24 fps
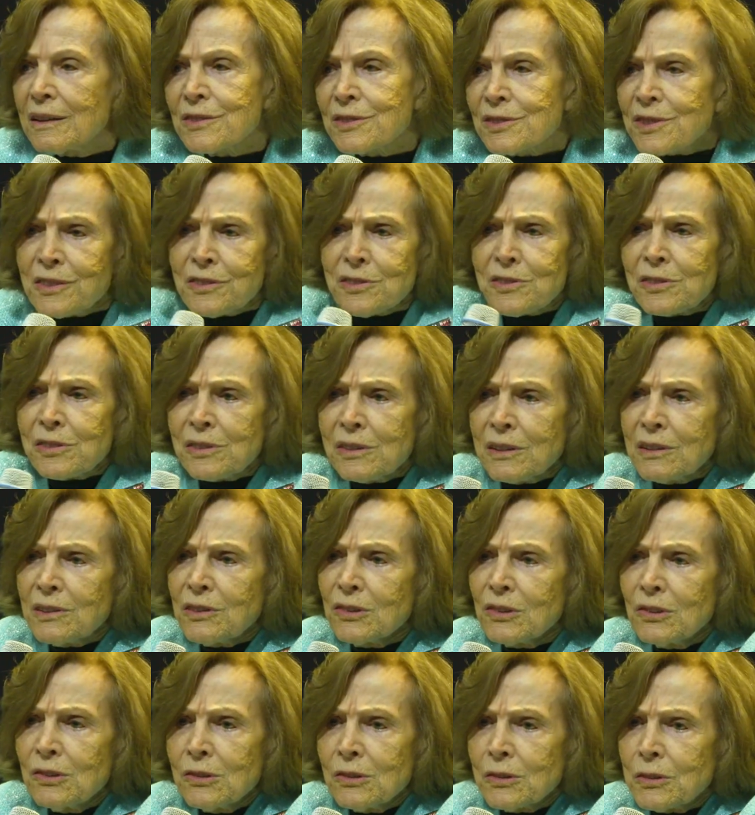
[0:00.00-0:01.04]
Essentially,
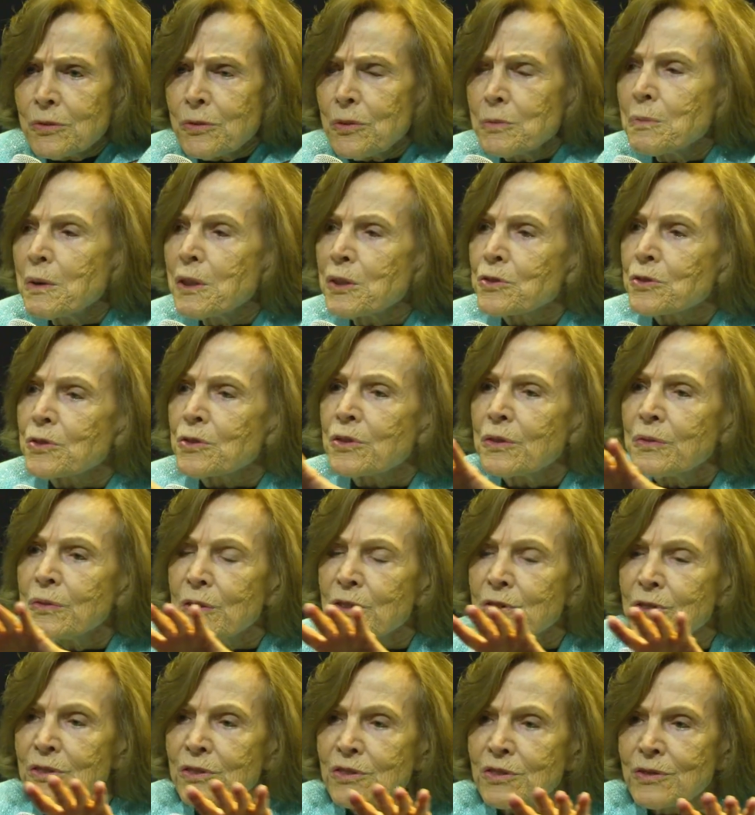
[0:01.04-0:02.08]
all of the major
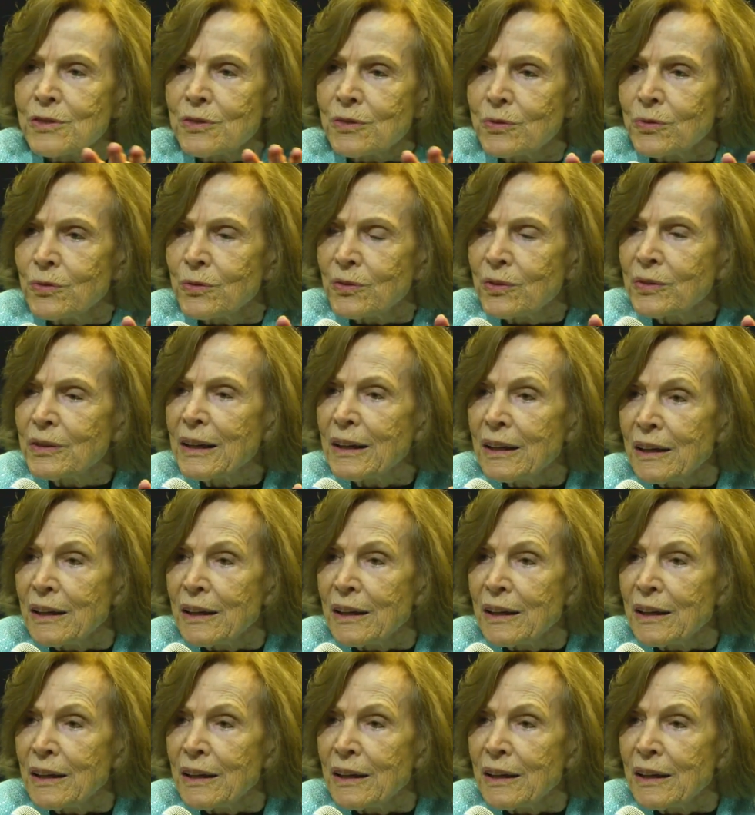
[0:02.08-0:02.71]
divisions of